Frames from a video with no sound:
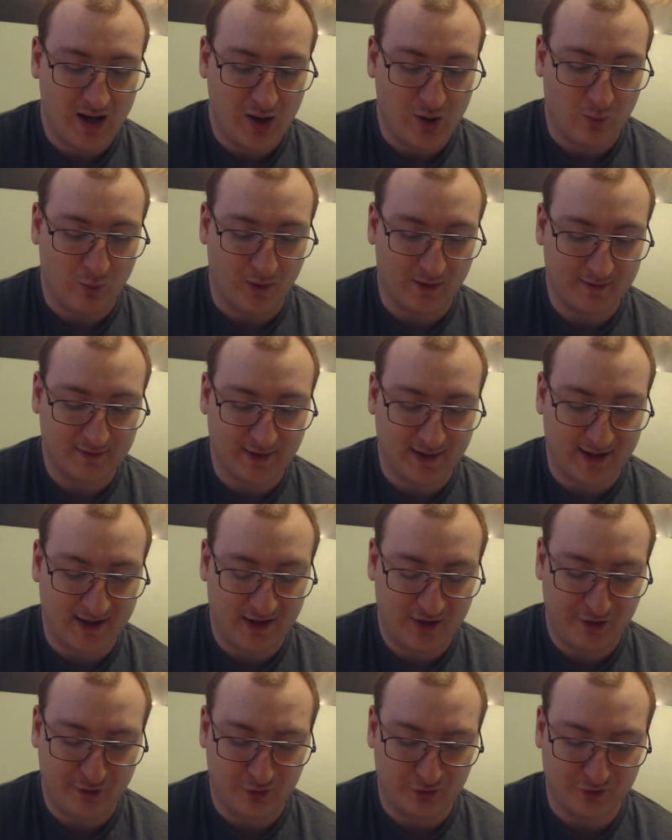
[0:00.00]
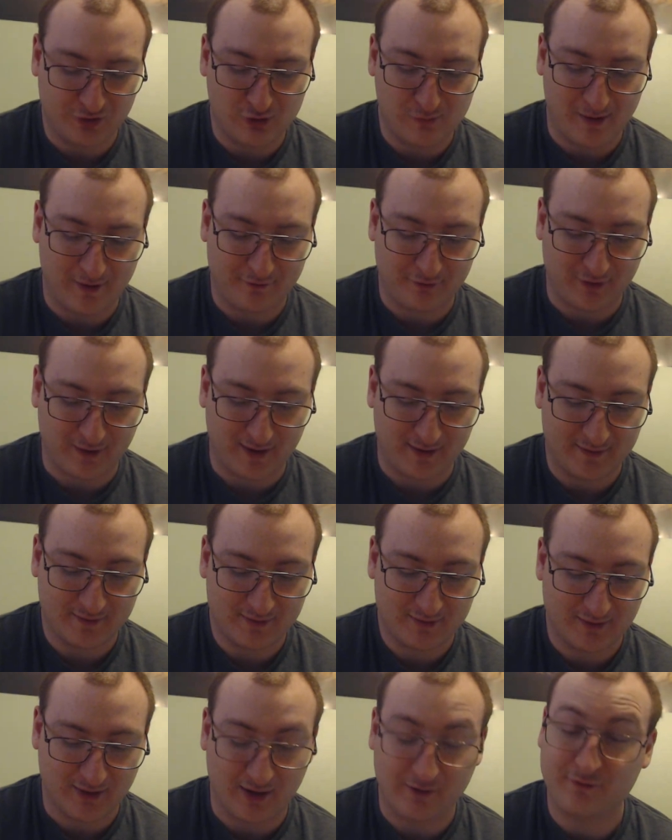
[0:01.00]
One day you'll know, my friend.
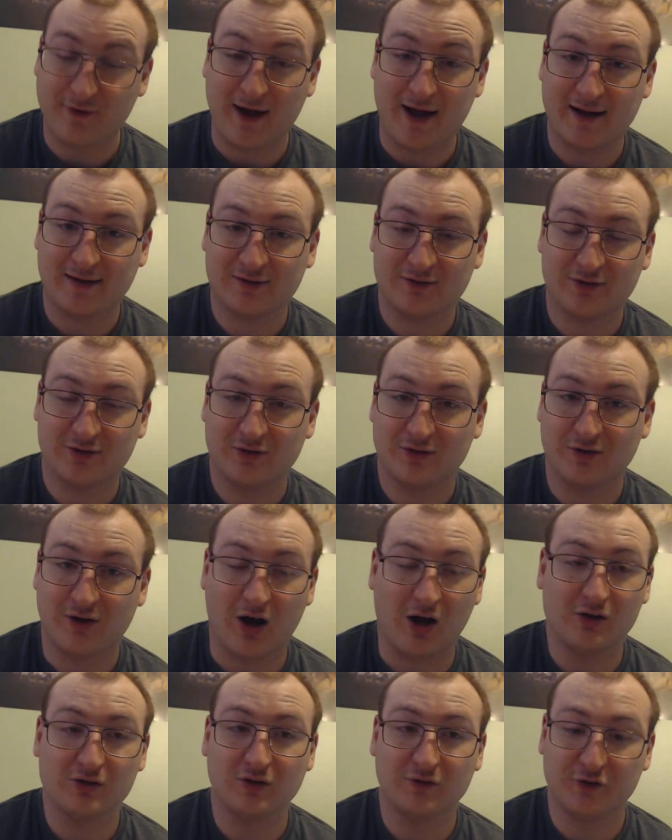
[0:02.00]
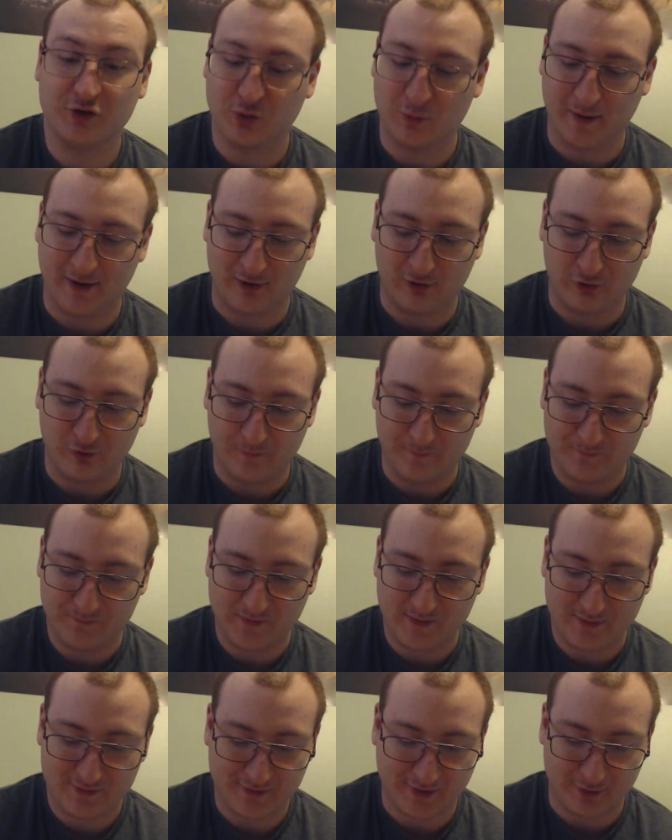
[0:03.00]
In fact, all of you will,
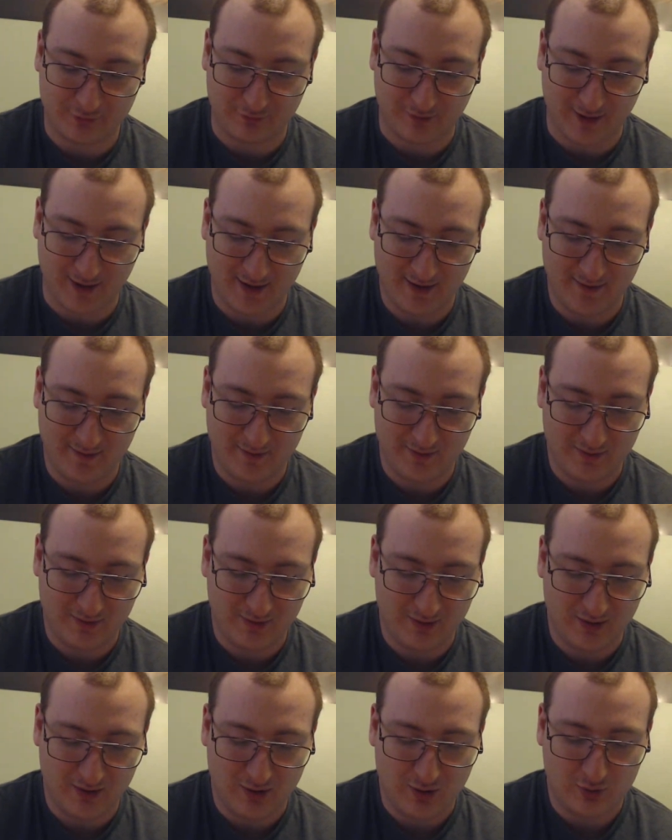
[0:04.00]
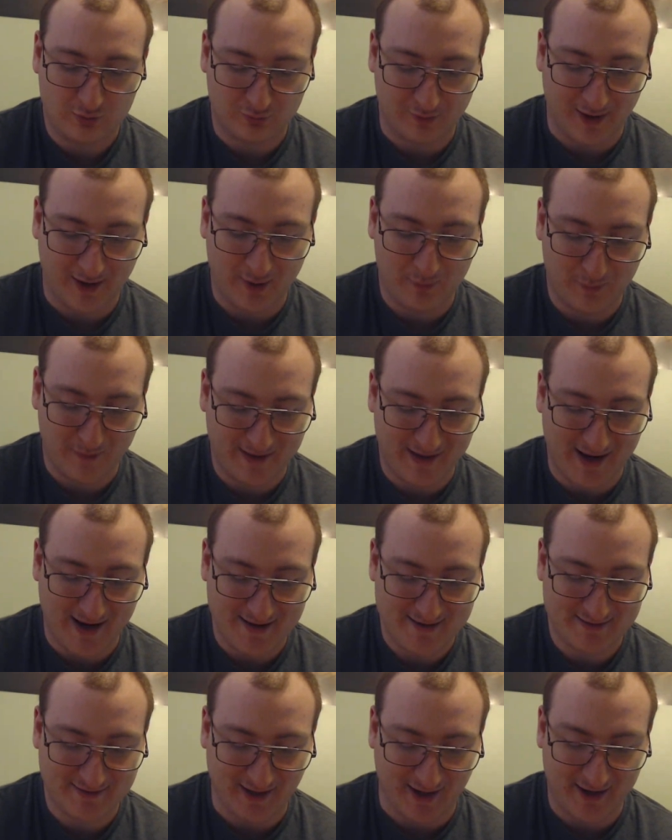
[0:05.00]
said Ray. Ray, we
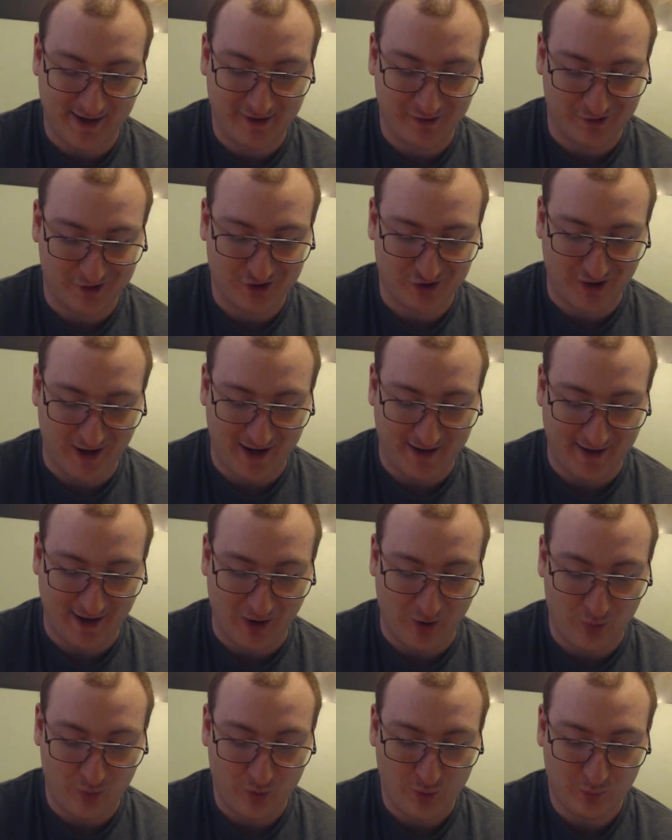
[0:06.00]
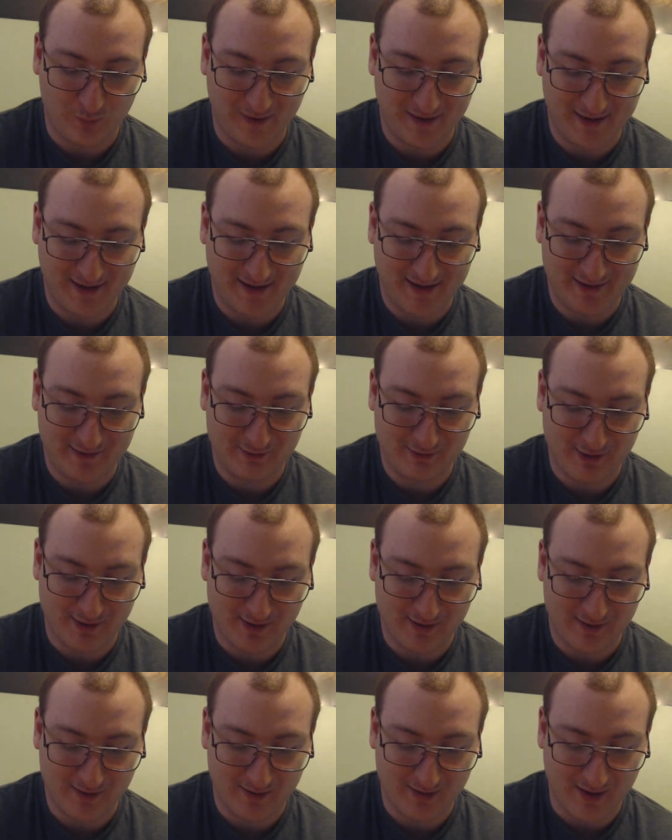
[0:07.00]
can't stay here in your hideout. We need
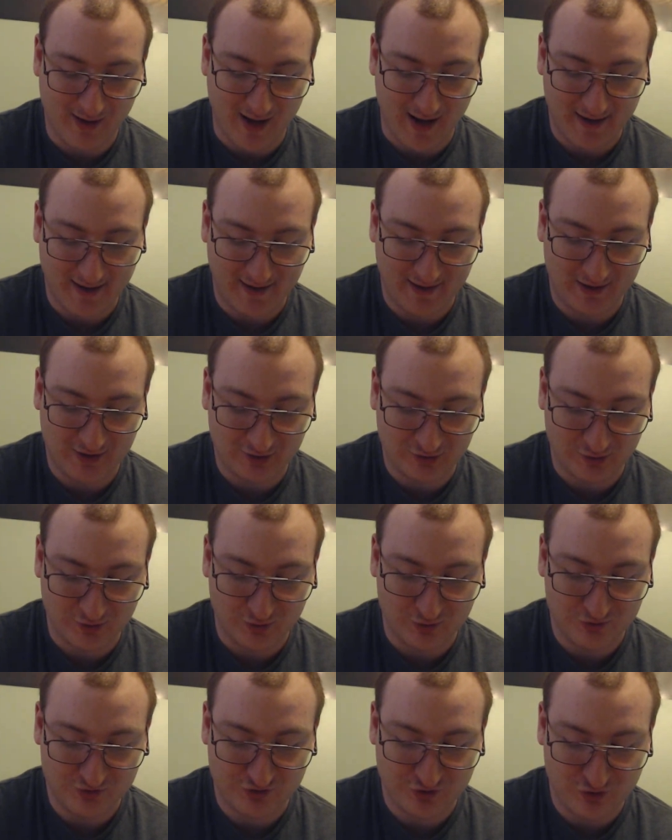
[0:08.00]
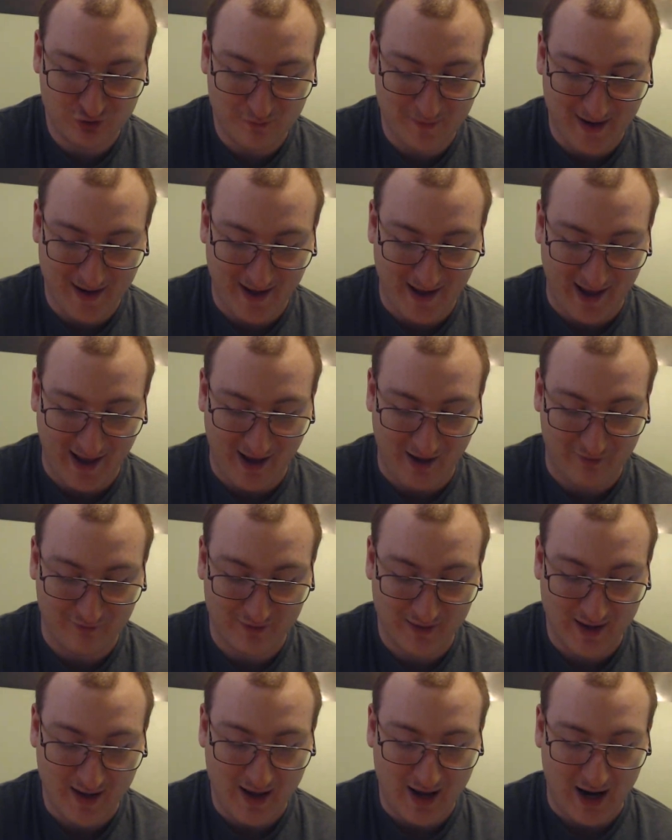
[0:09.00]
any clues you may have
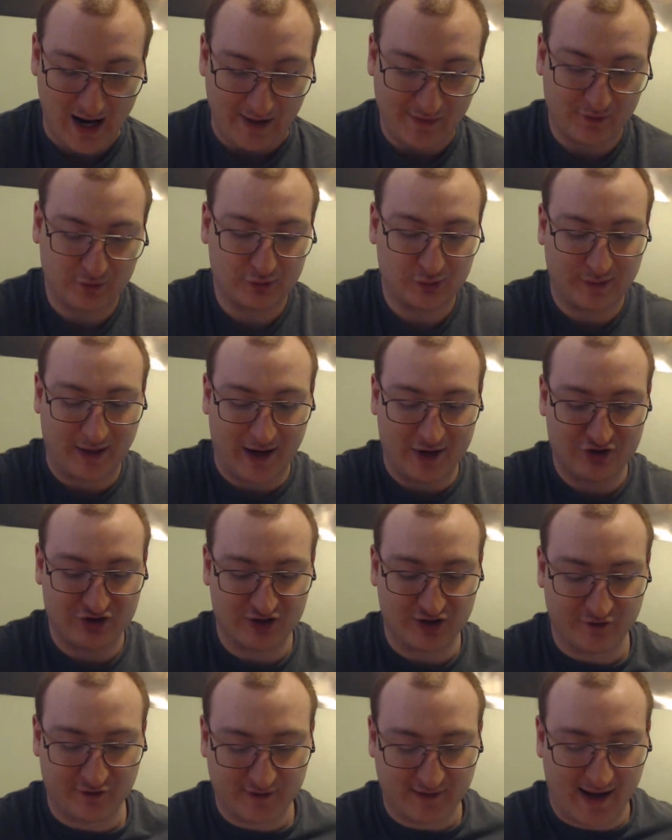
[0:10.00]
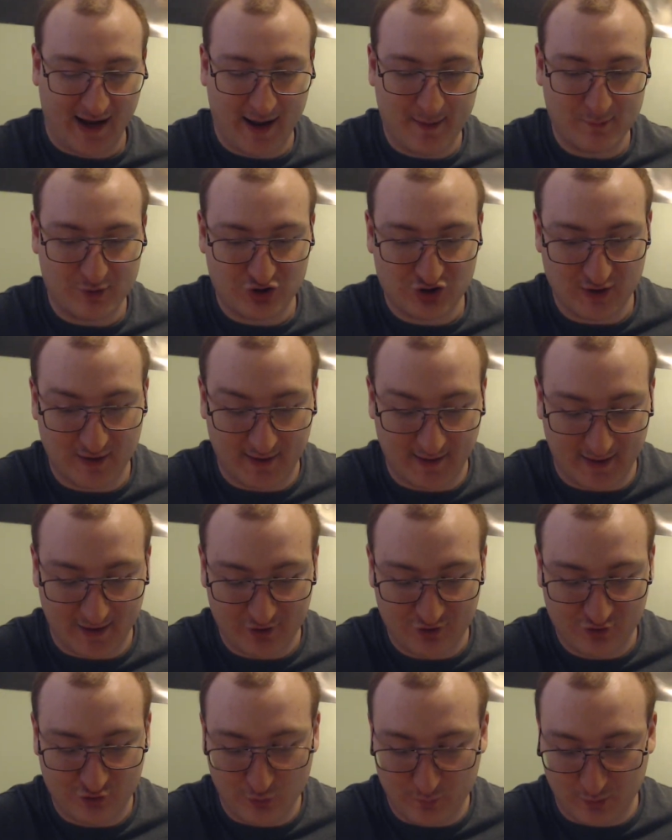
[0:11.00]
I'm the location of a time machine and
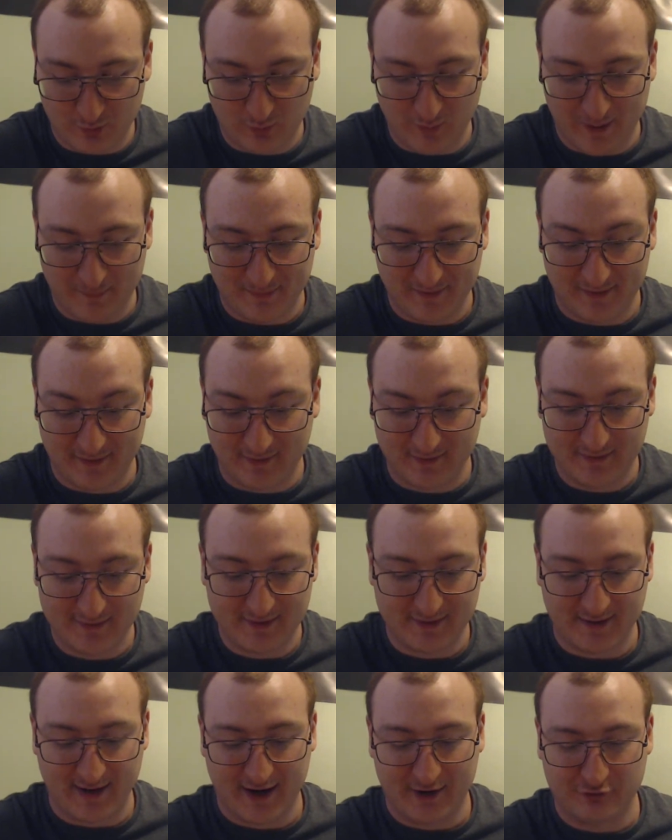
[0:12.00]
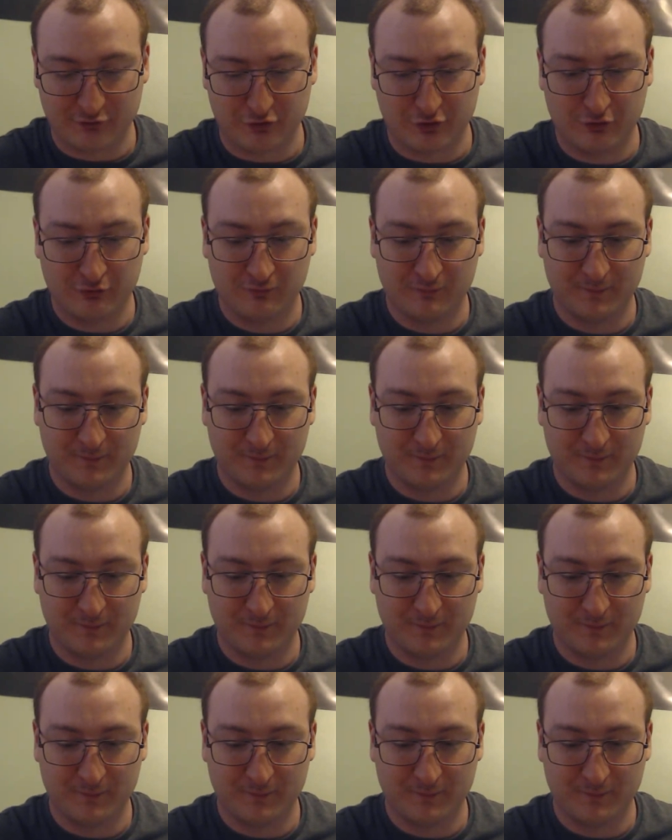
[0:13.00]
super weapon, said Andrew.